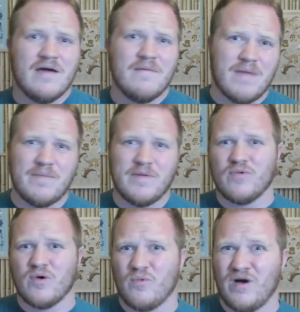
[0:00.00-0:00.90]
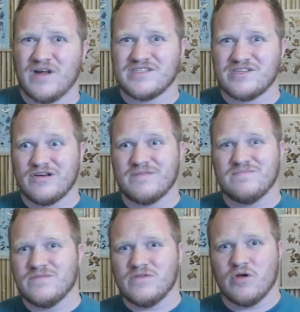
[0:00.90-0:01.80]
maybe were once good,
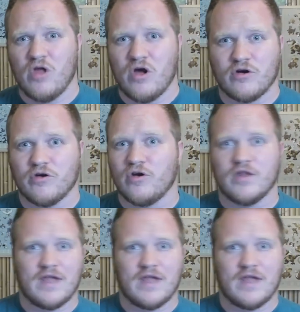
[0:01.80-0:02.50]
no longer good.